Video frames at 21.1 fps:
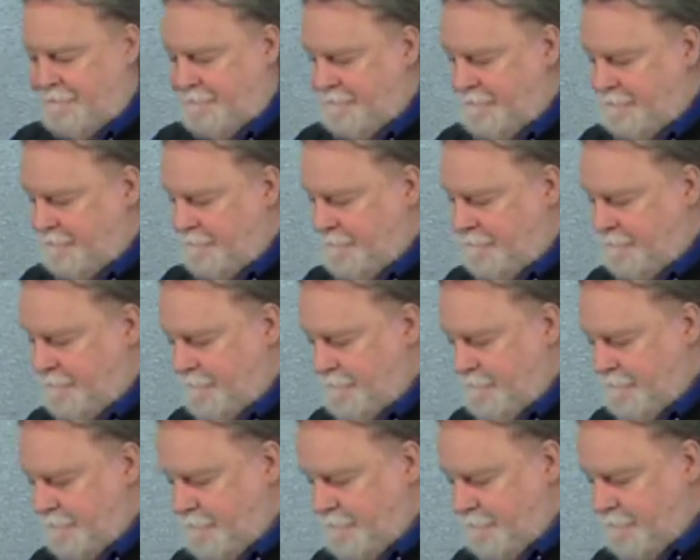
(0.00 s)

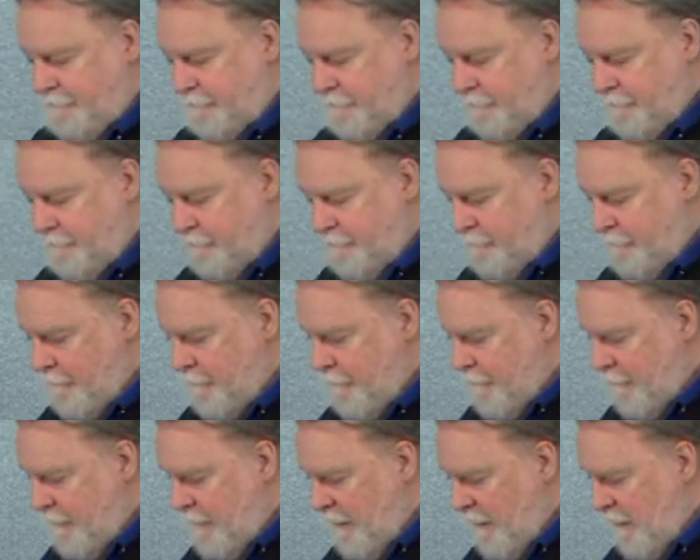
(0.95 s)

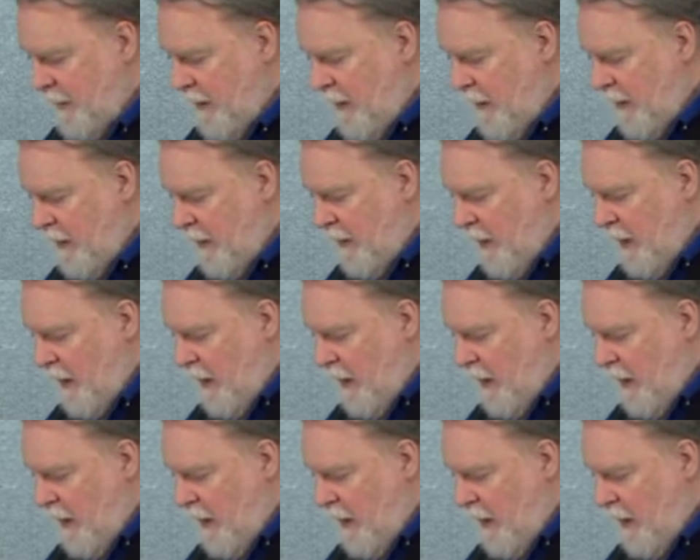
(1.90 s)
Nothing is said.